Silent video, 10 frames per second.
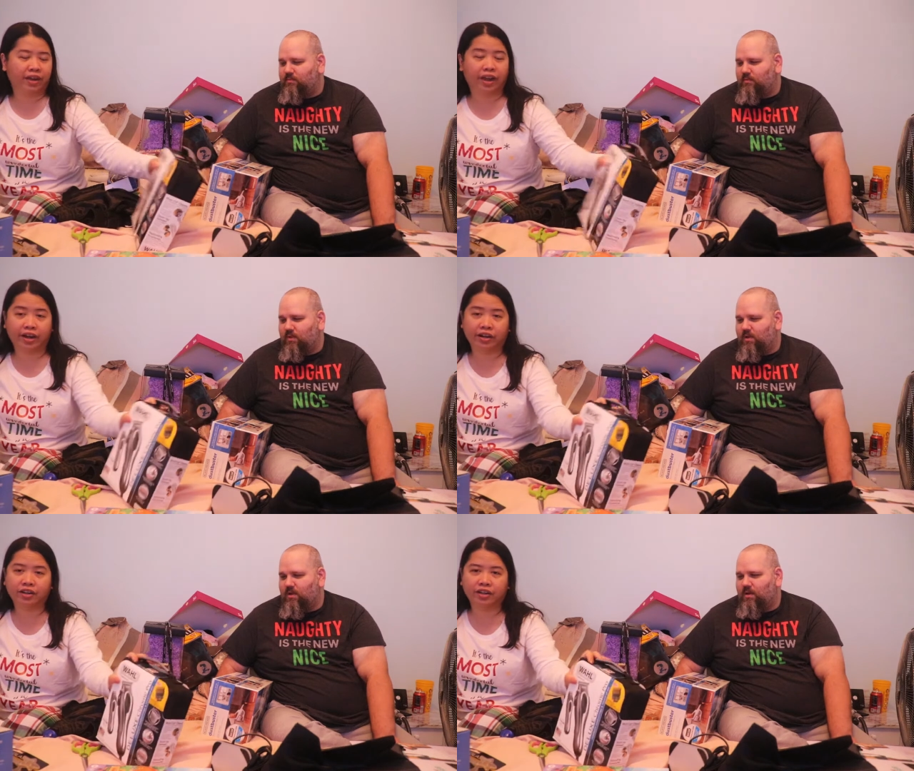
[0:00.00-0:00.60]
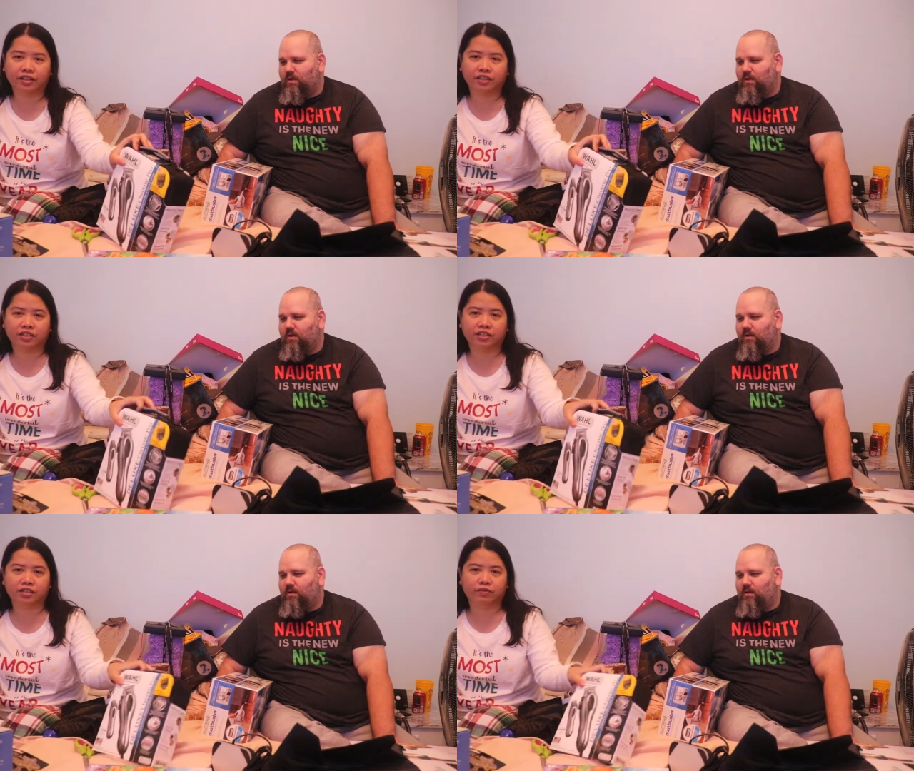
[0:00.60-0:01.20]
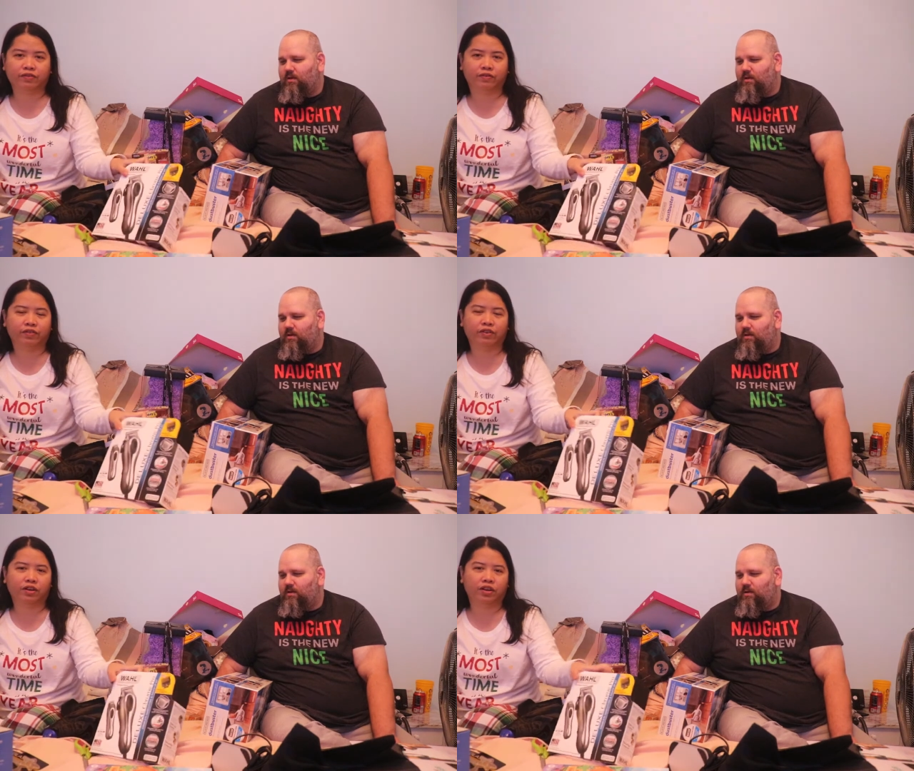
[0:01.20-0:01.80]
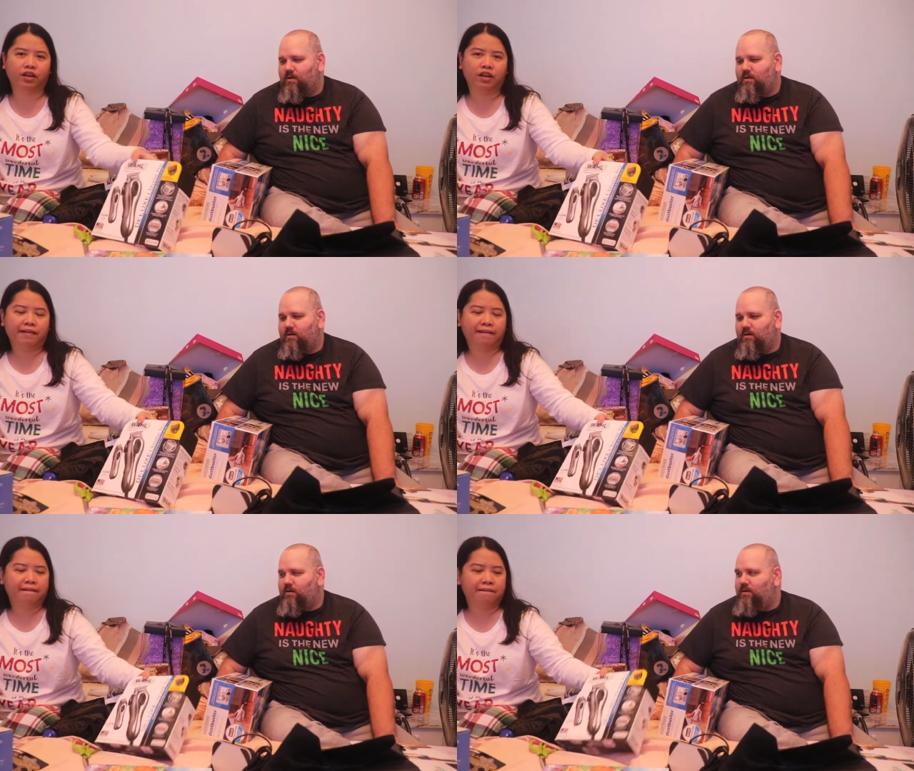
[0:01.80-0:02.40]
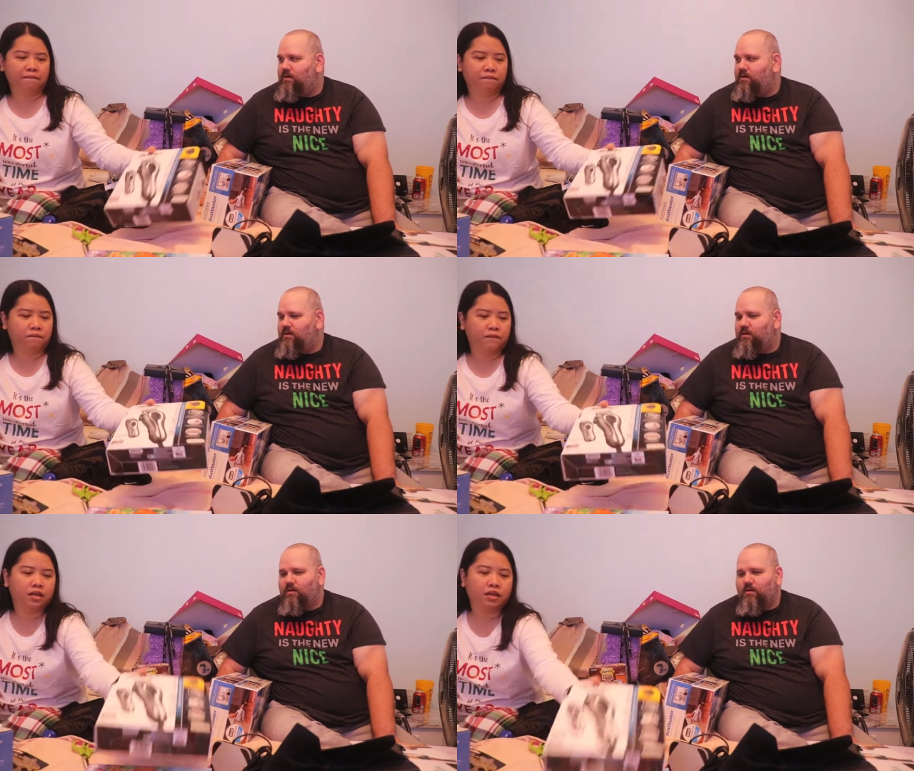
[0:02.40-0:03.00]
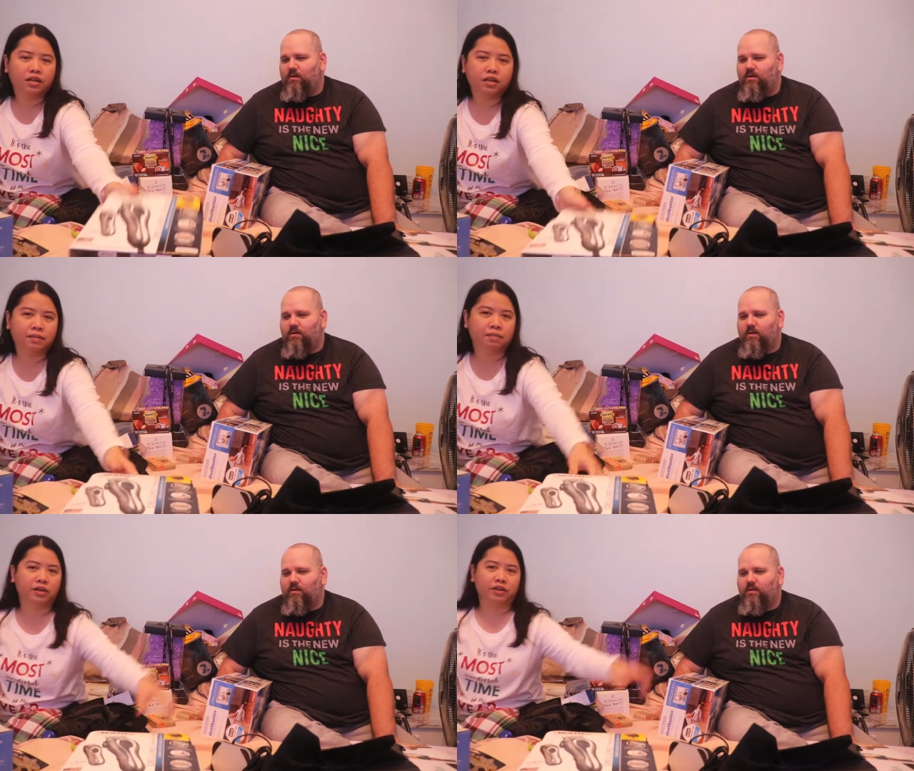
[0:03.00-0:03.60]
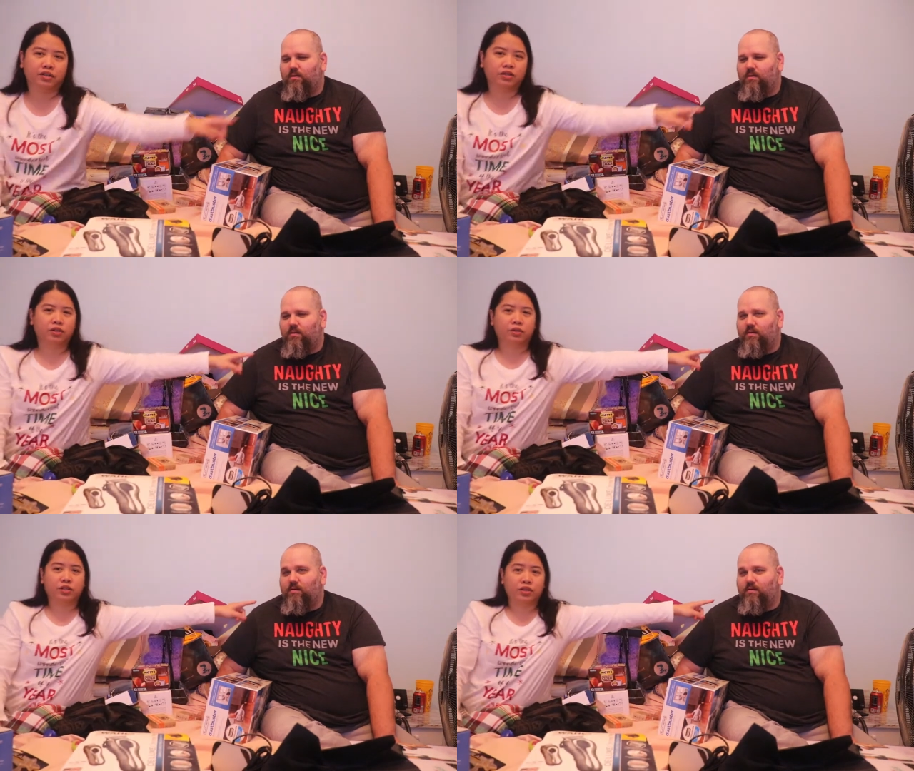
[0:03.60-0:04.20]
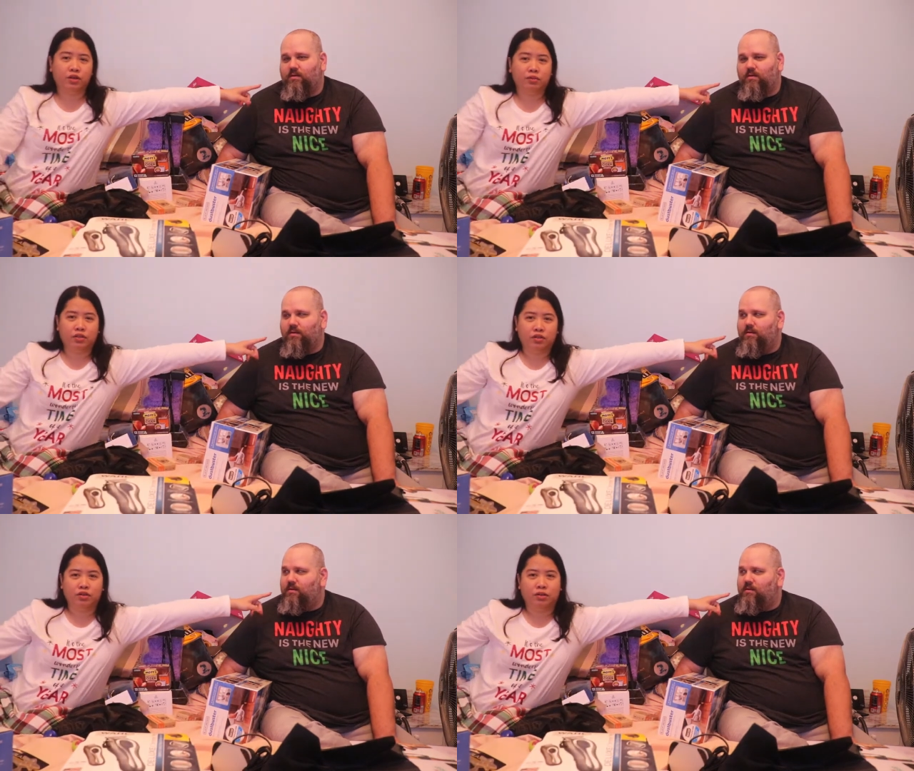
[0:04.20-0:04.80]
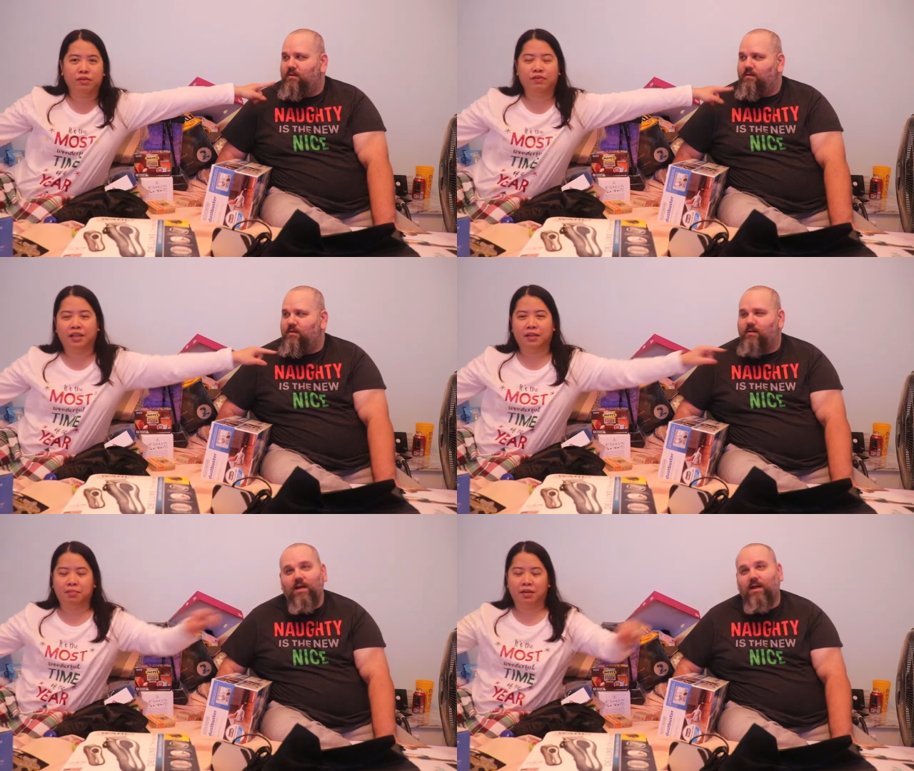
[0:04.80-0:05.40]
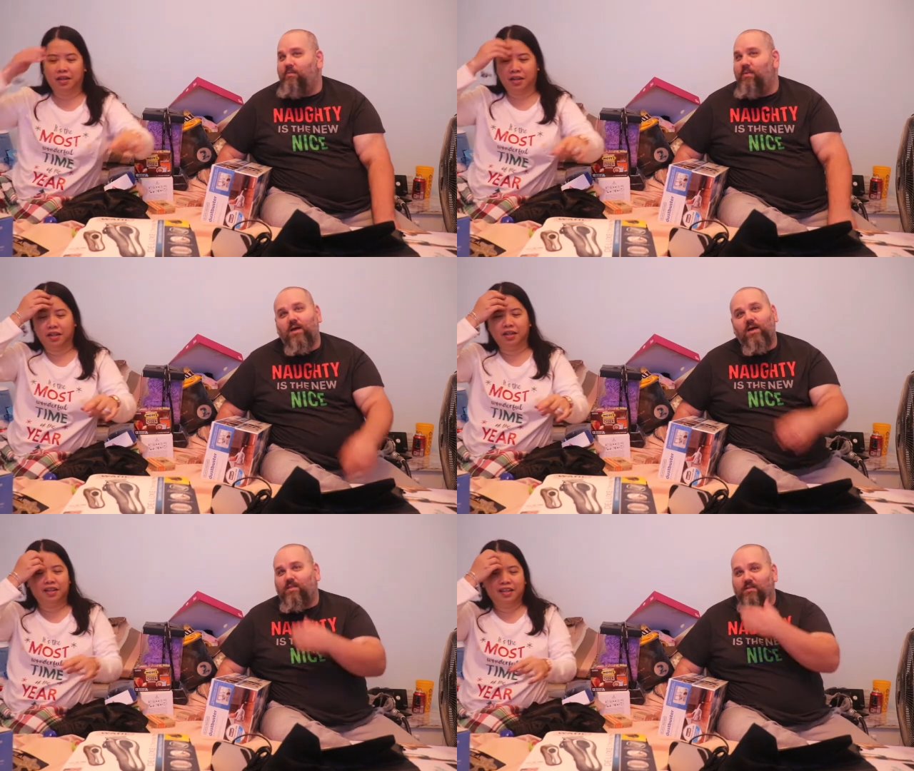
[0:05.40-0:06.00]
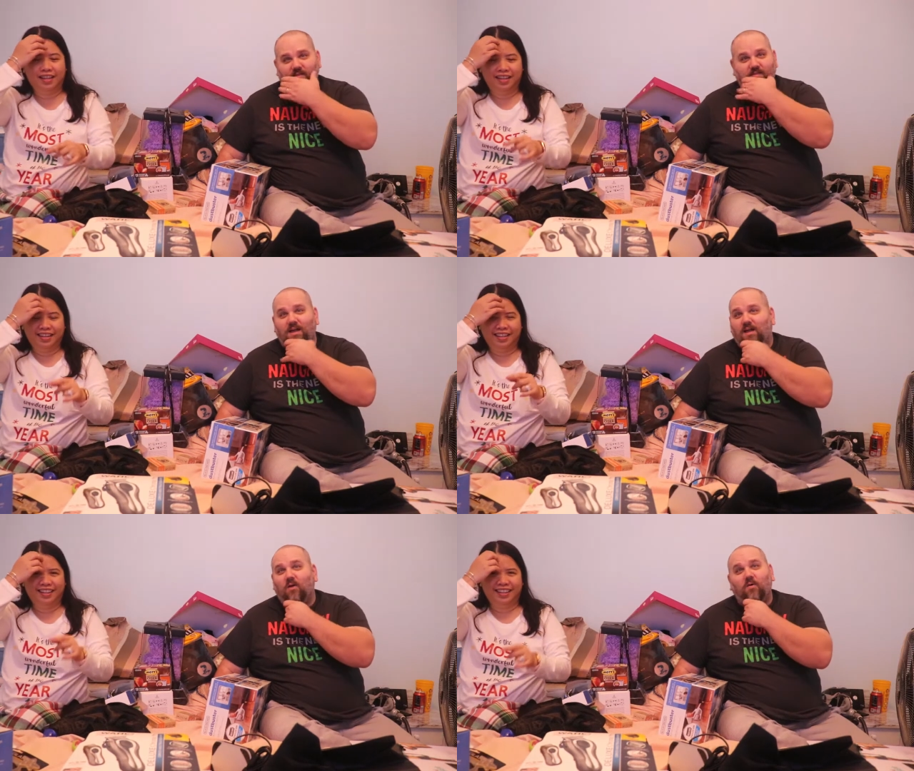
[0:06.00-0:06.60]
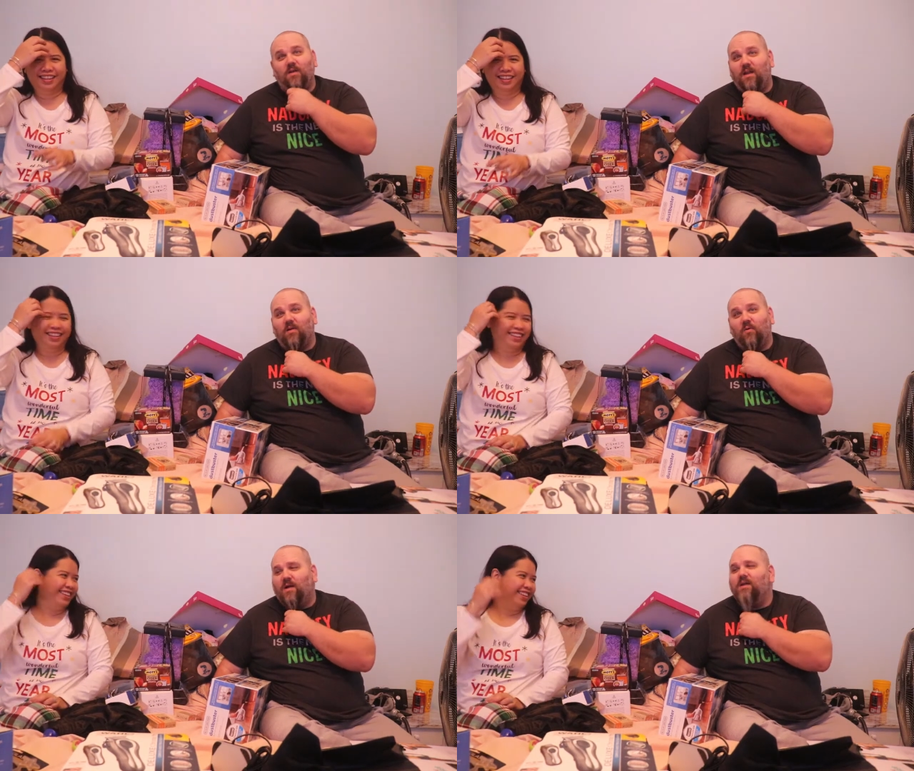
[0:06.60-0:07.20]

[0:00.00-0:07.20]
Speaker 1: here and there's for beard. So, he's going to remove that beard. I'm
Speaker 2: not. This is not going anywhere.